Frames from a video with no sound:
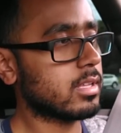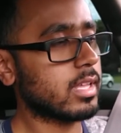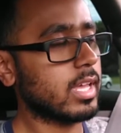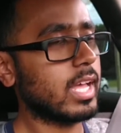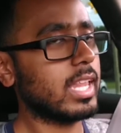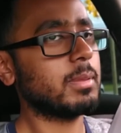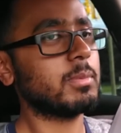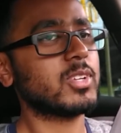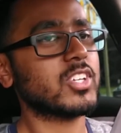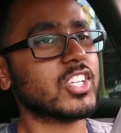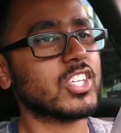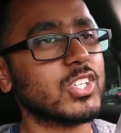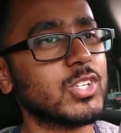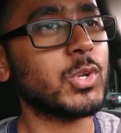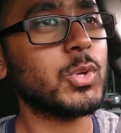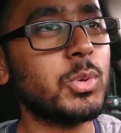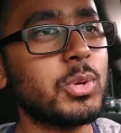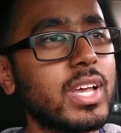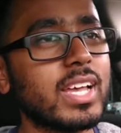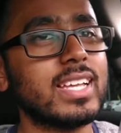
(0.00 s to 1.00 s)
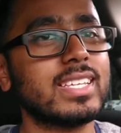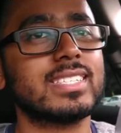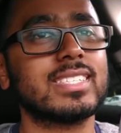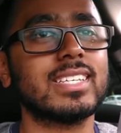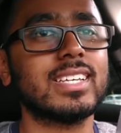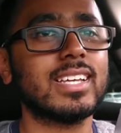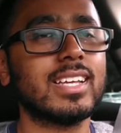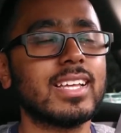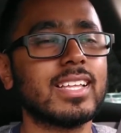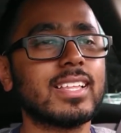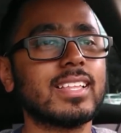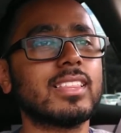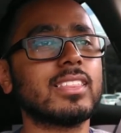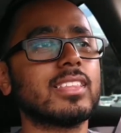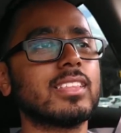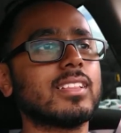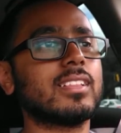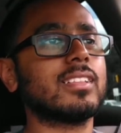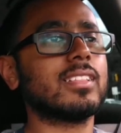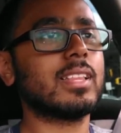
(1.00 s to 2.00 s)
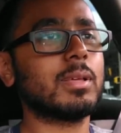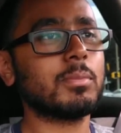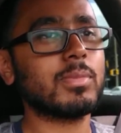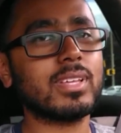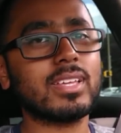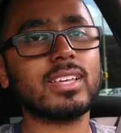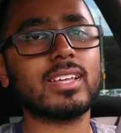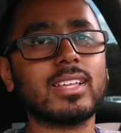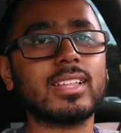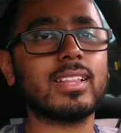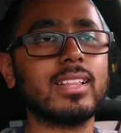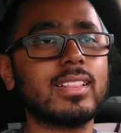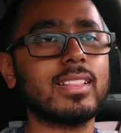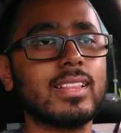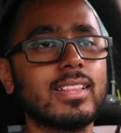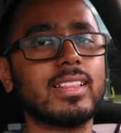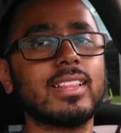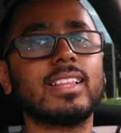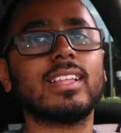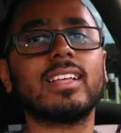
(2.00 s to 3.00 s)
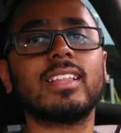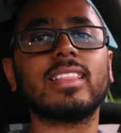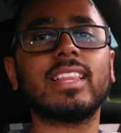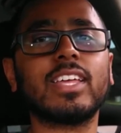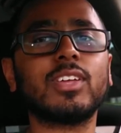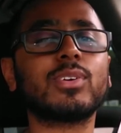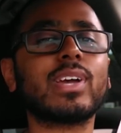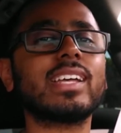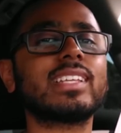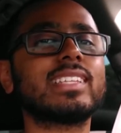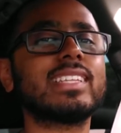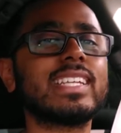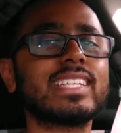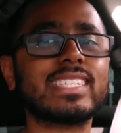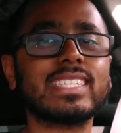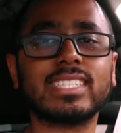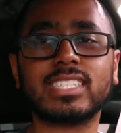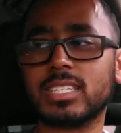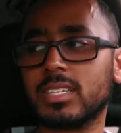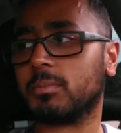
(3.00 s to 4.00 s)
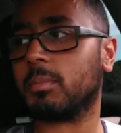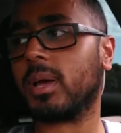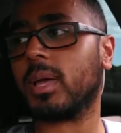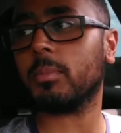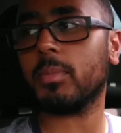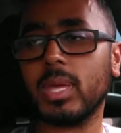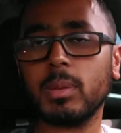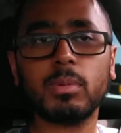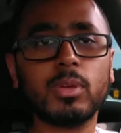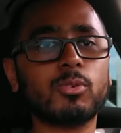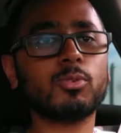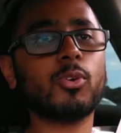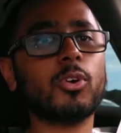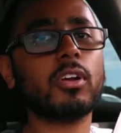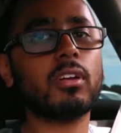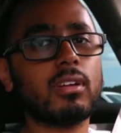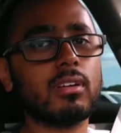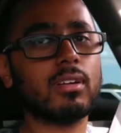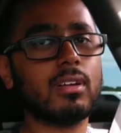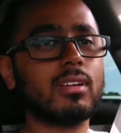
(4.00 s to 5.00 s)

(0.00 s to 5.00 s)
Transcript: Yeah, let me just show you guys. Let you guys listen to my baby roar.